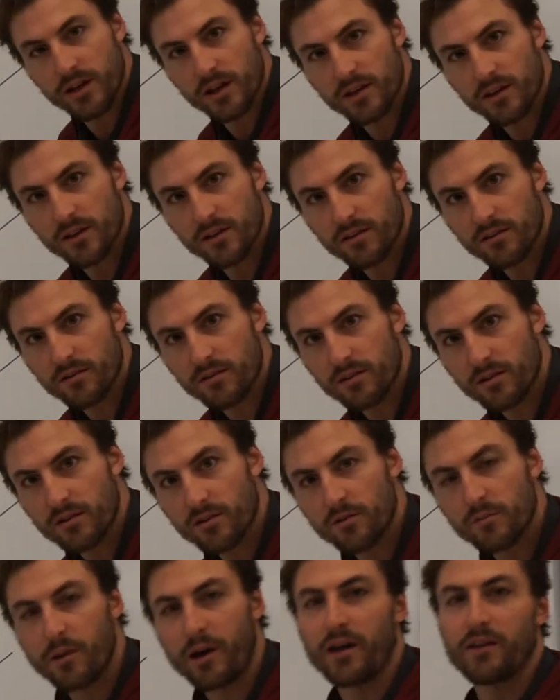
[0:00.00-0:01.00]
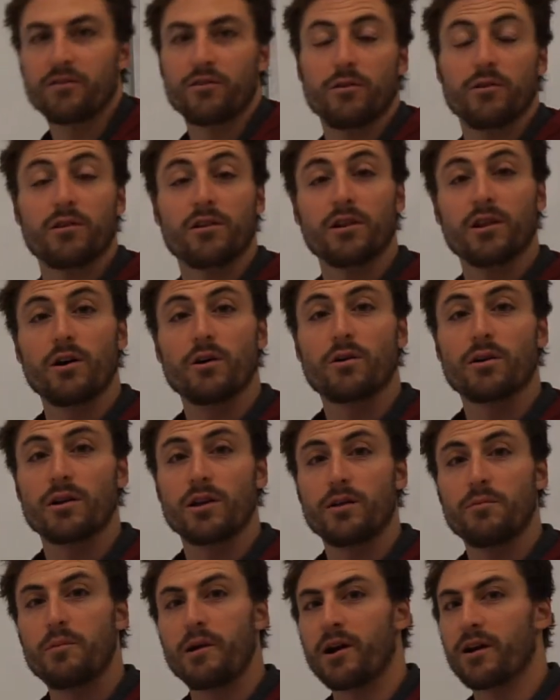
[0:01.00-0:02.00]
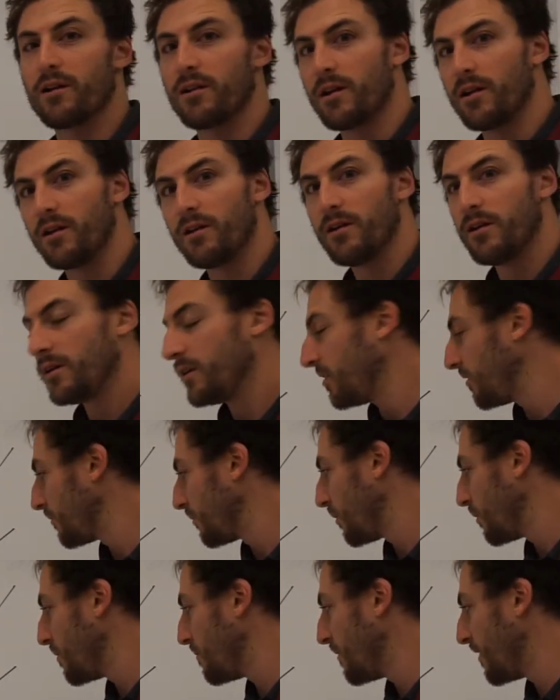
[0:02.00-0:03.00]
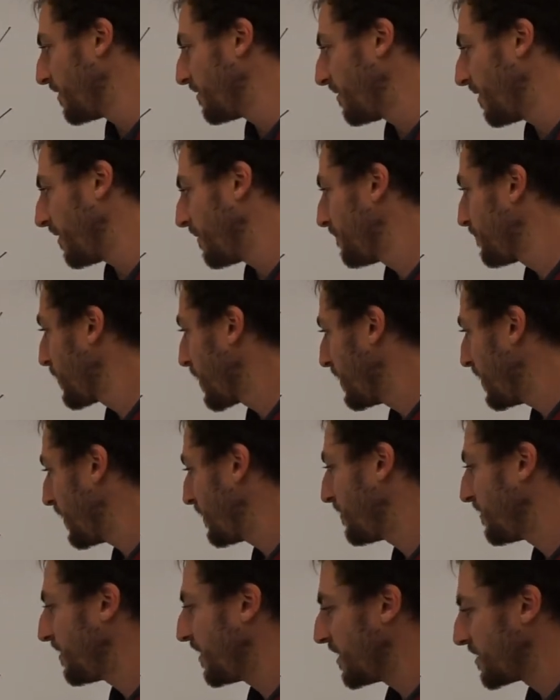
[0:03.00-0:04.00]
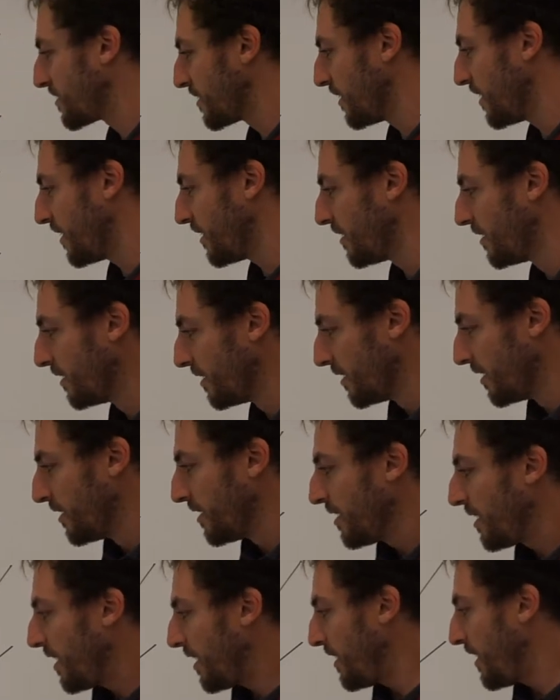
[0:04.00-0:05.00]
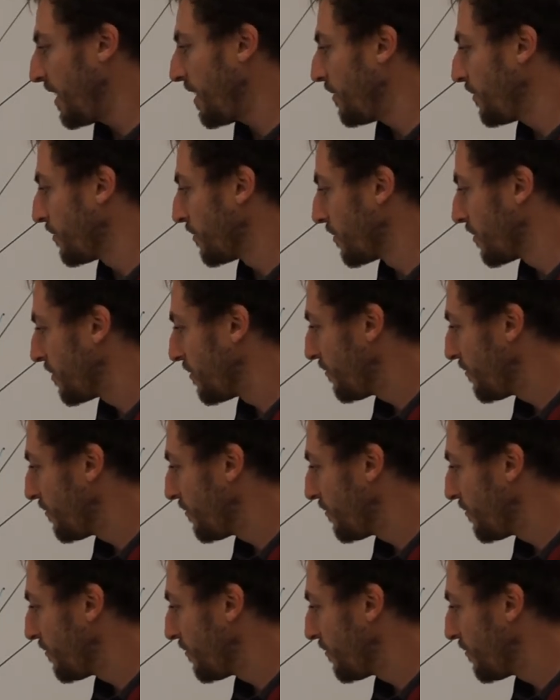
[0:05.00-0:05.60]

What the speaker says: at this spot. So it's locally parallel, is what we might say. And that's a tangent line. And now in order to